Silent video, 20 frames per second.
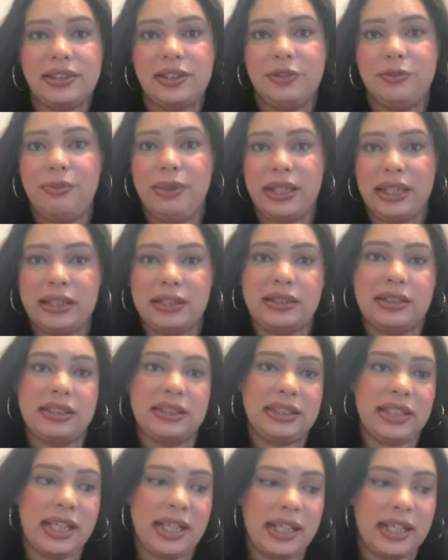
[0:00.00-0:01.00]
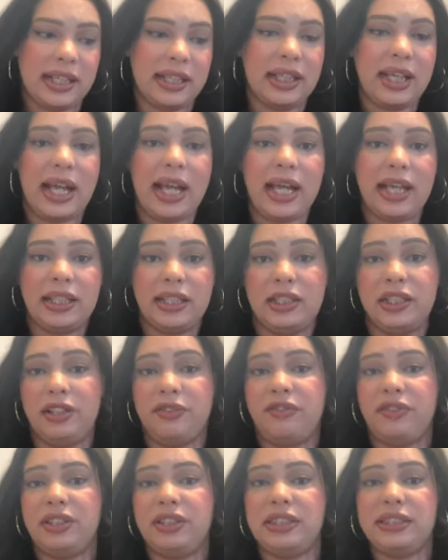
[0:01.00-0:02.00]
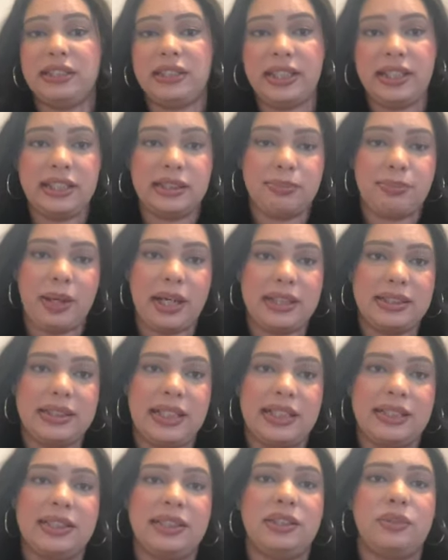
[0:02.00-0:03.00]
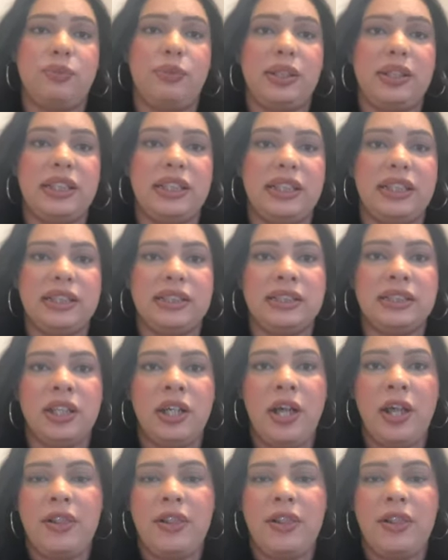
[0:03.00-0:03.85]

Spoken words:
to being sick and the different disease processes, which is